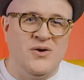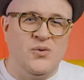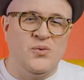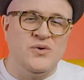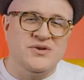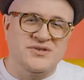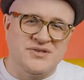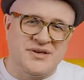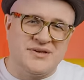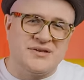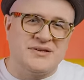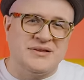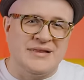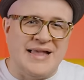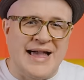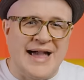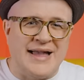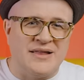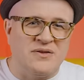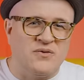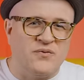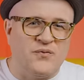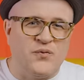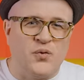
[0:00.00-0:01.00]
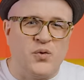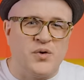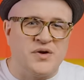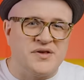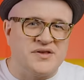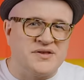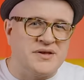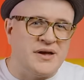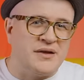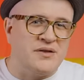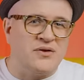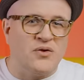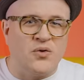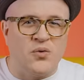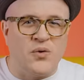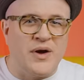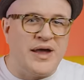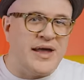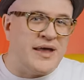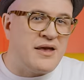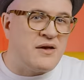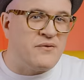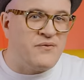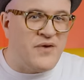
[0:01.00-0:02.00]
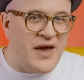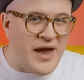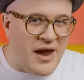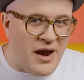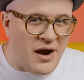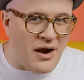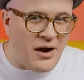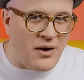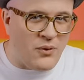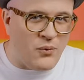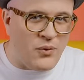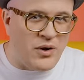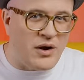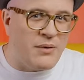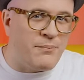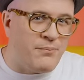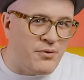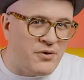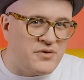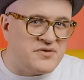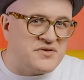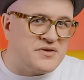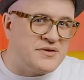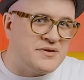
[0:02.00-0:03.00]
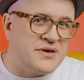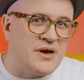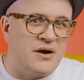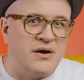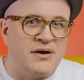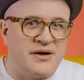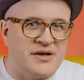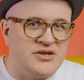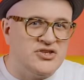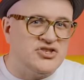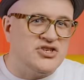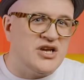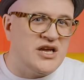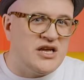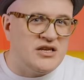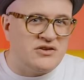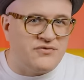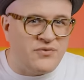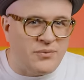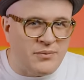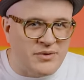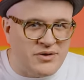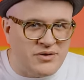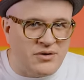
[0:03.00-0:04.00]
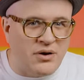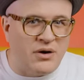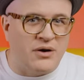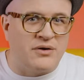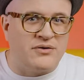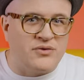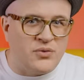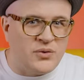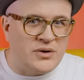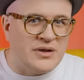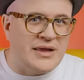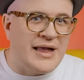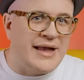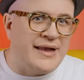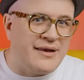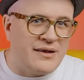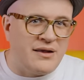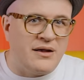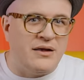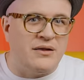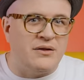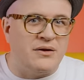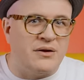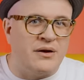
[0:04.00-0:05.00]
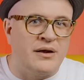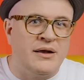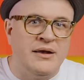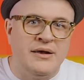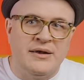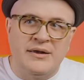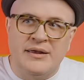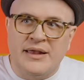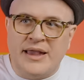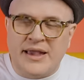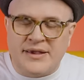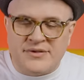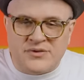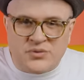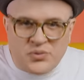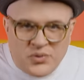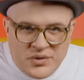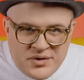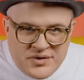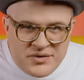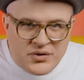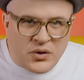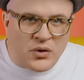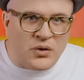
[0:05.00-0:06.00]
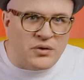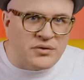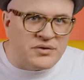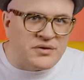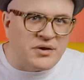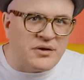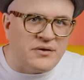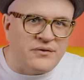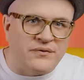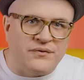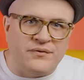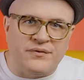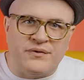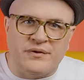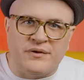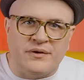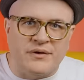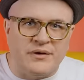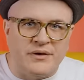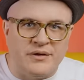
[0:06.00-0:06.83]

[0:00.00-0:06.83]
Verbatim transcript: which is Latin for sudden graying of hair, where a person's hair can change from a dark to a light color as a result of uh,